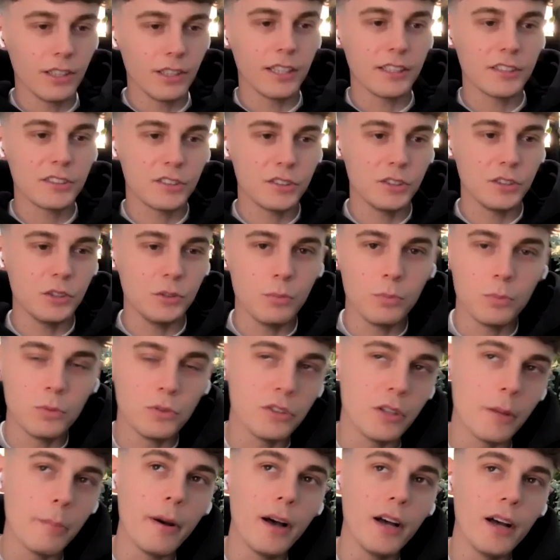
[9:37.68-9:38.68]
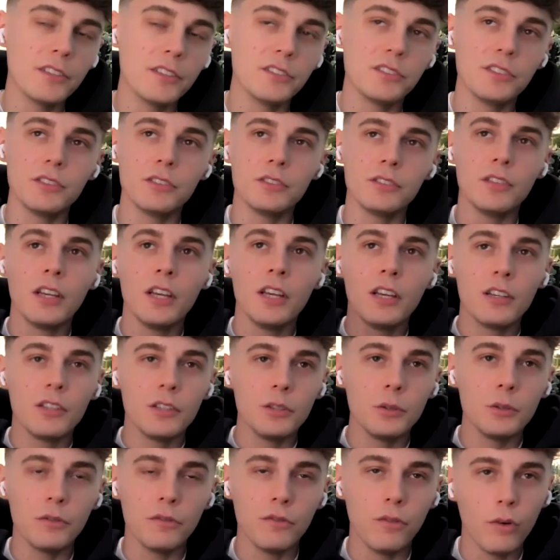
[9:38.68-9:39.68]
like the person
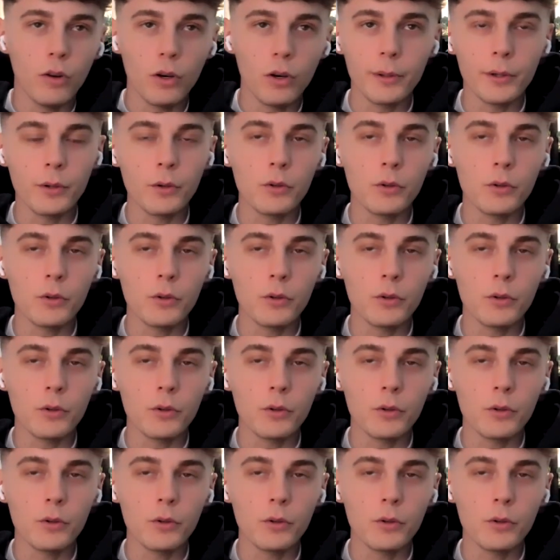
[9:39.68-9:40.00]
you're following,